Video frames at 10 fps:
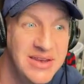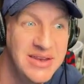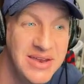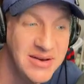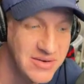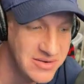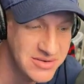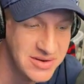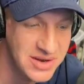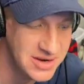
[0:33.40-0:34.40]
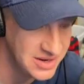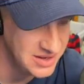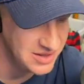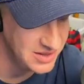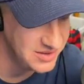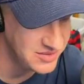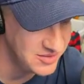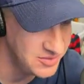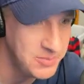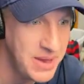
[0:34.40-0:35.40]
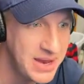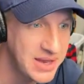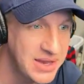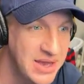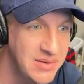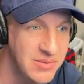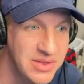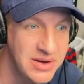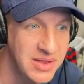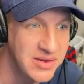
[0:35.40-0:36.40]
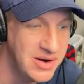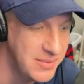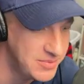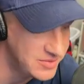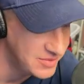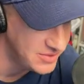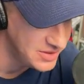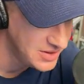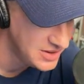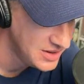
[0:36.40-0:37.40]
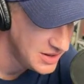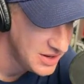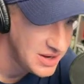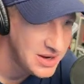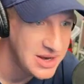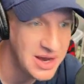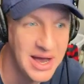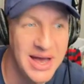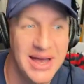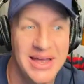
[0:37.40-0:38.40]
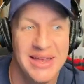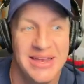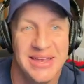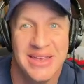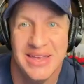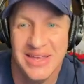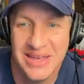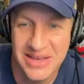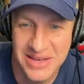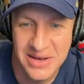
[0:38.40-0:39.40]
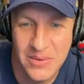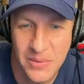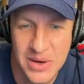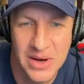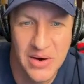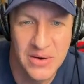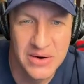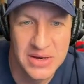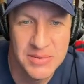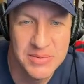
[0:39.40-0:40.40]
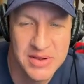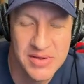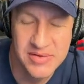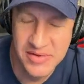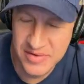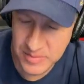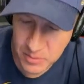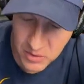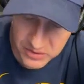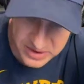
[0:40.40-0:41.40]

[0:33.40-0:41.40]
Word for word: ears and getting listeners back again with another episode. Uh, we are keeping the system rolling,